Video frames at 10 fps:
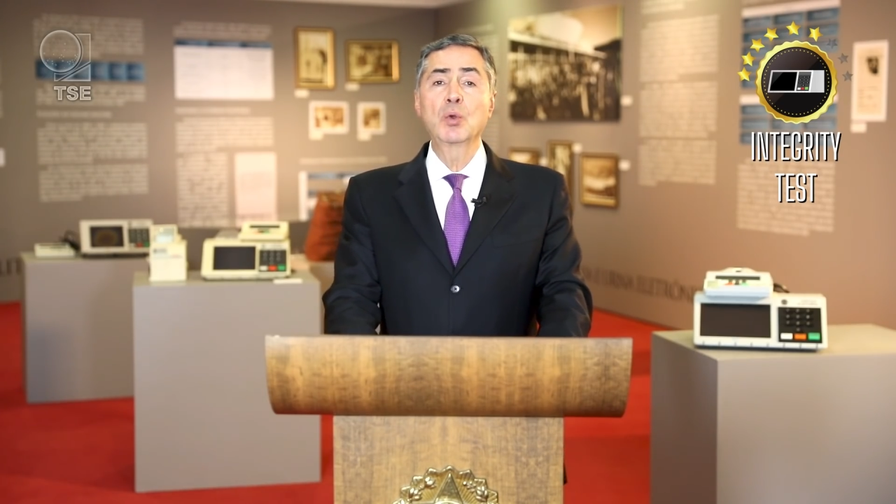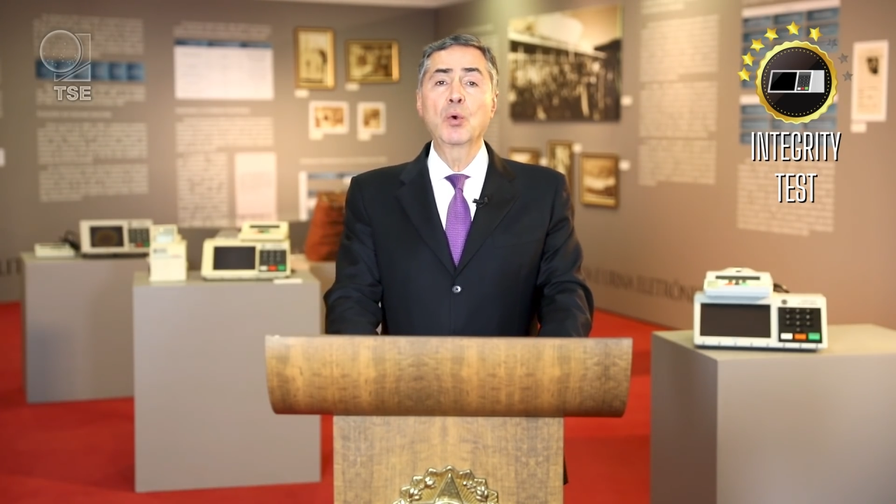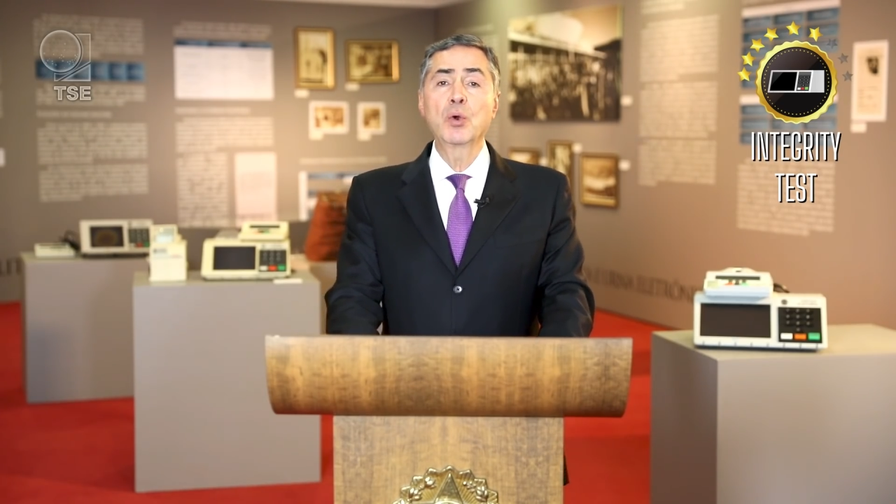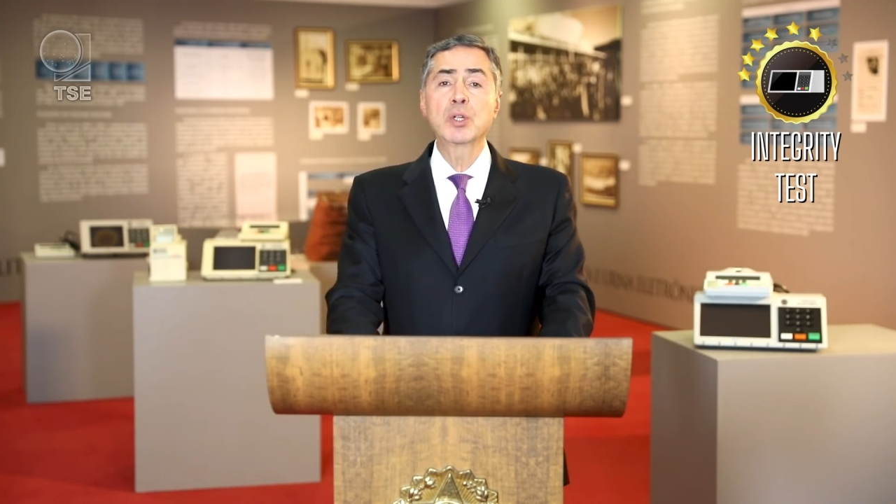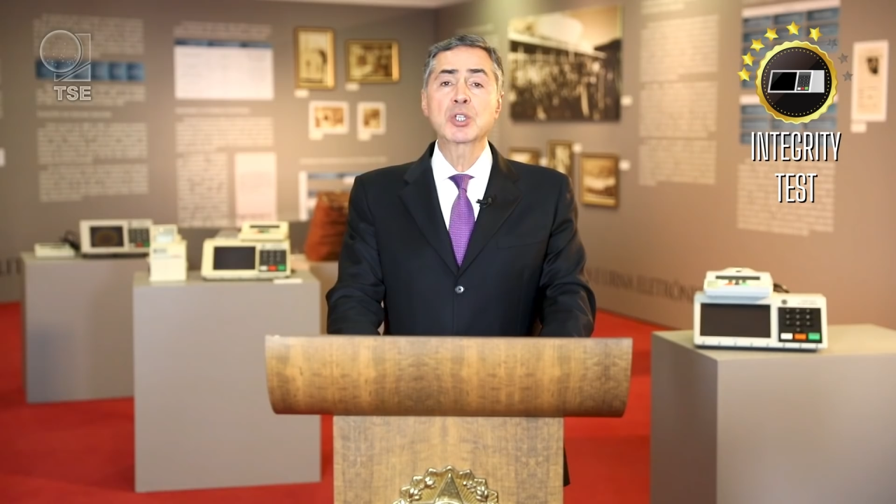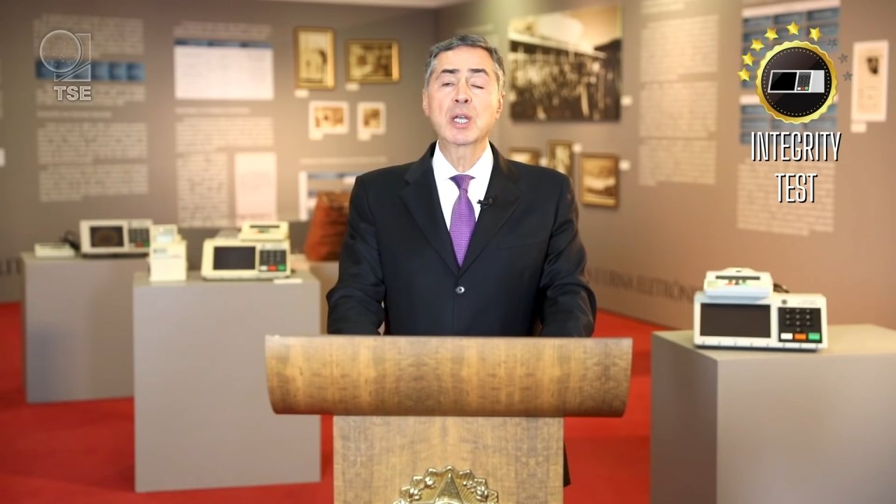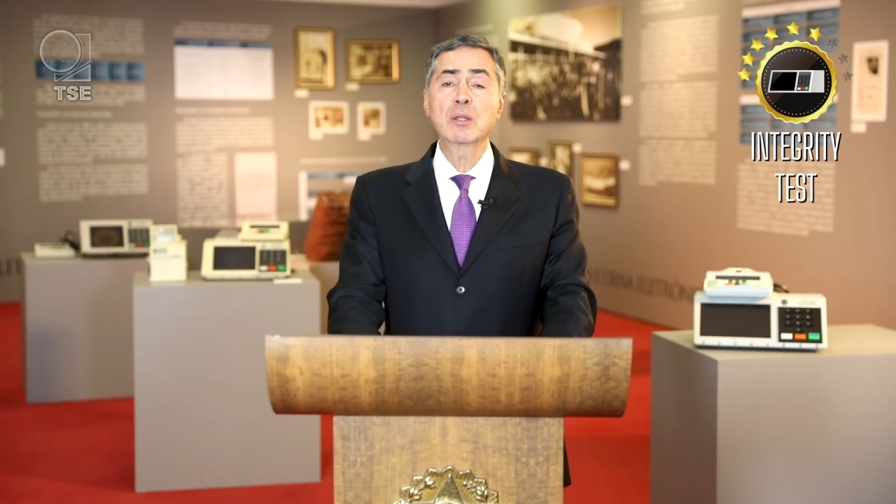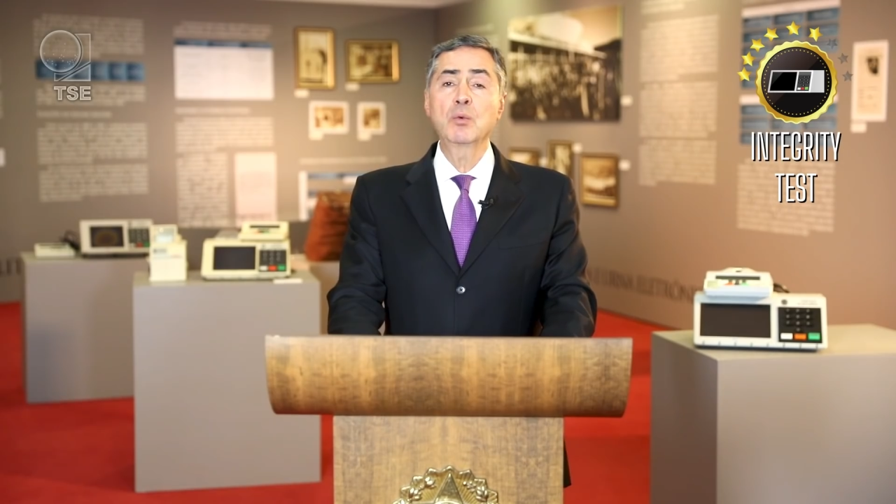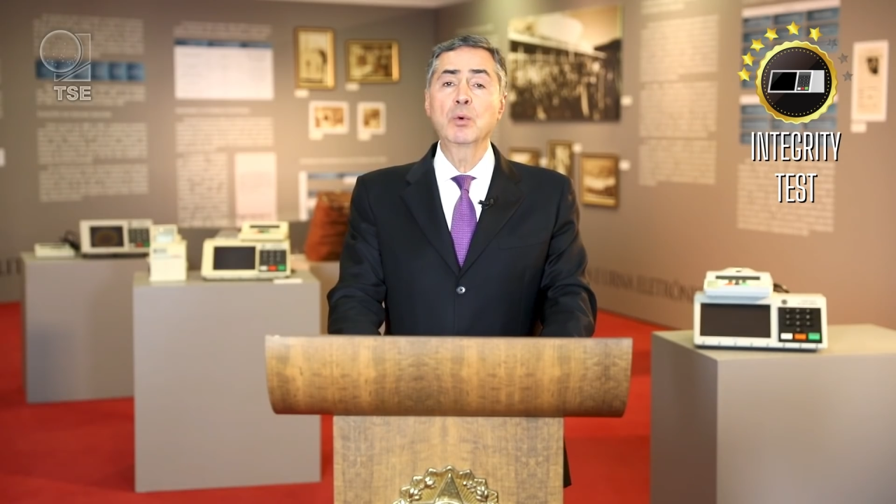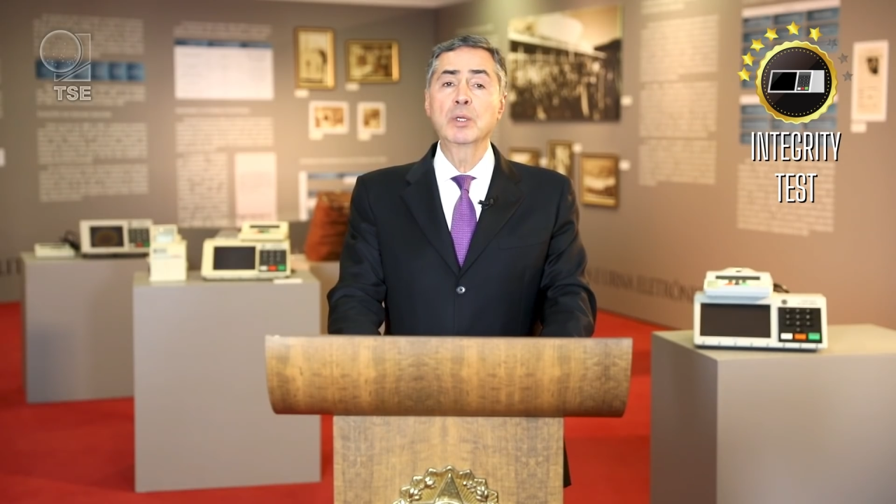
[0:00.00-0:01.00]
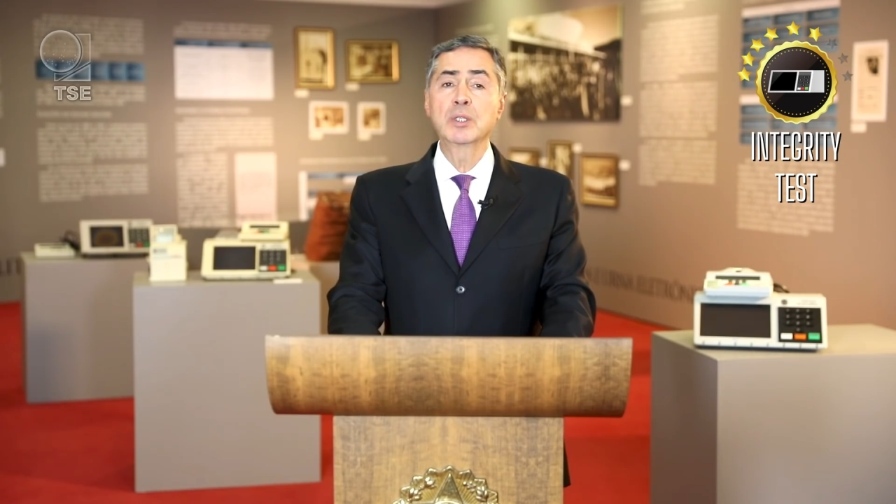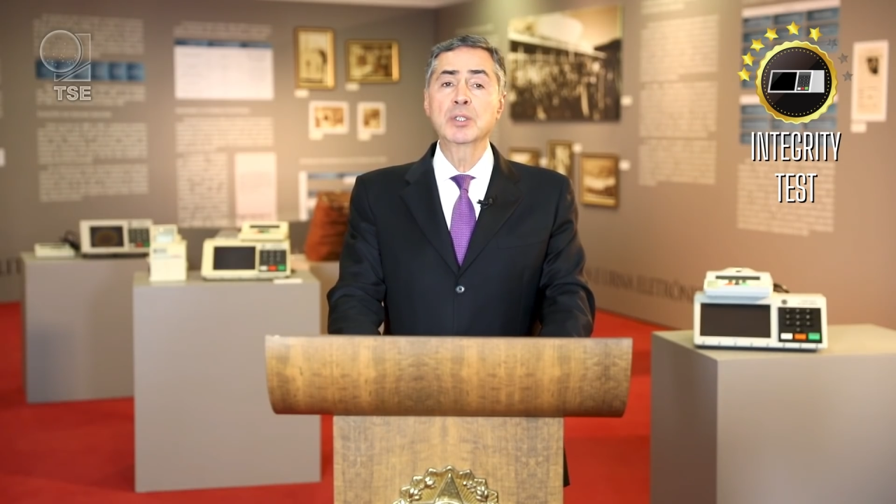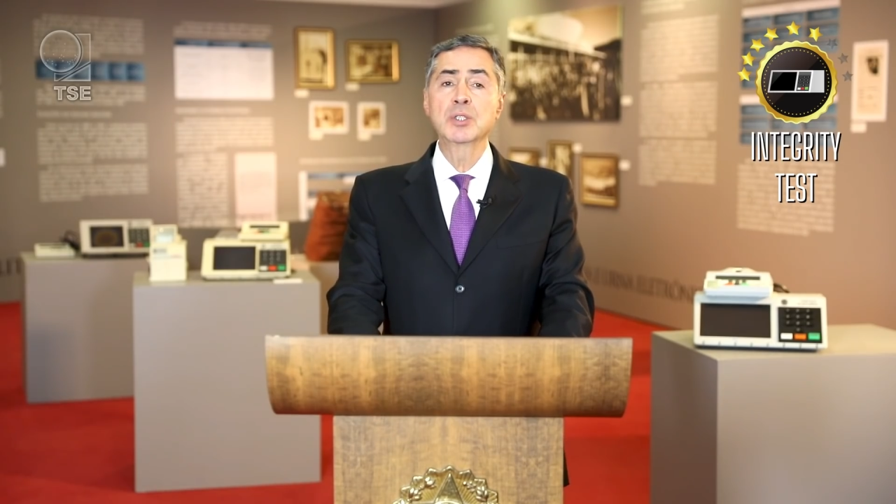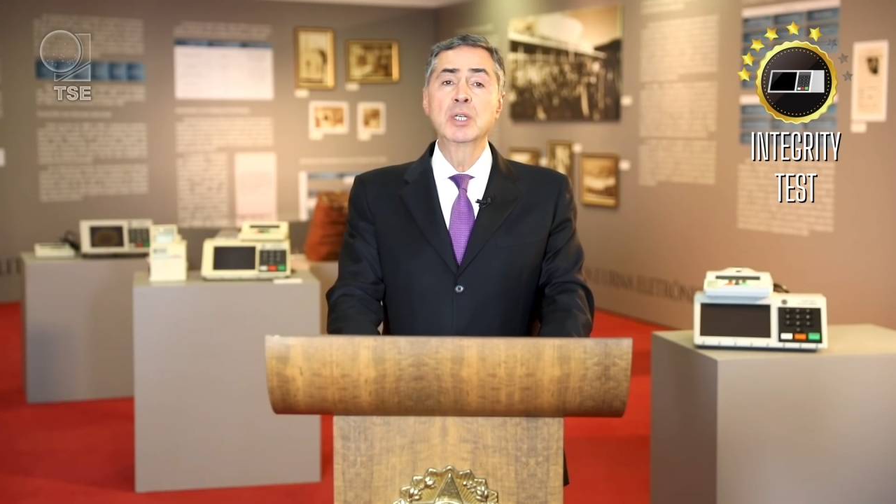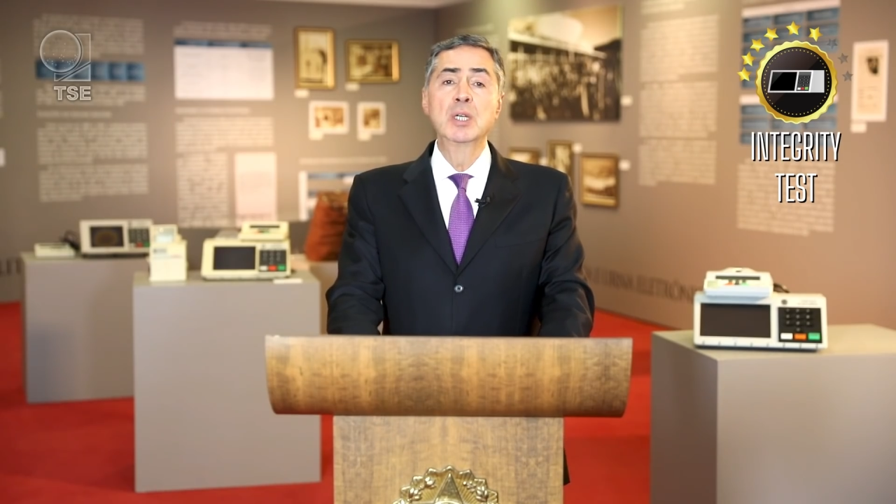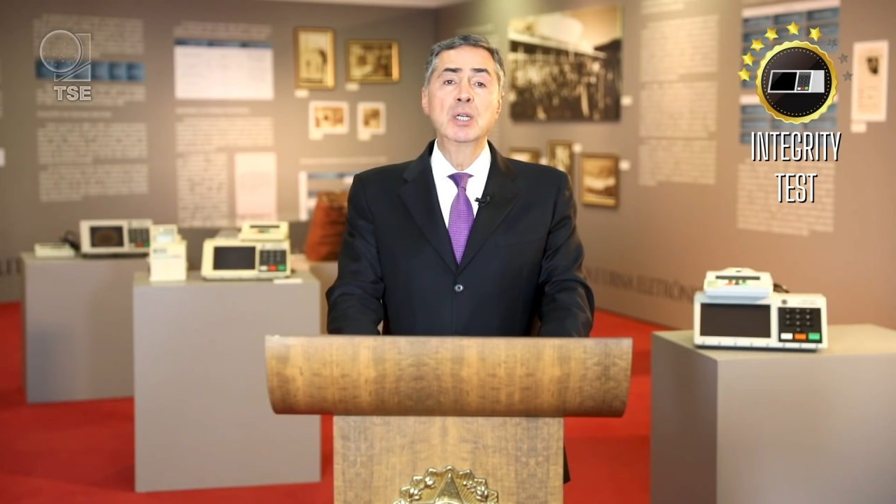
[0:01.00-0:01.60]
the court's headquarters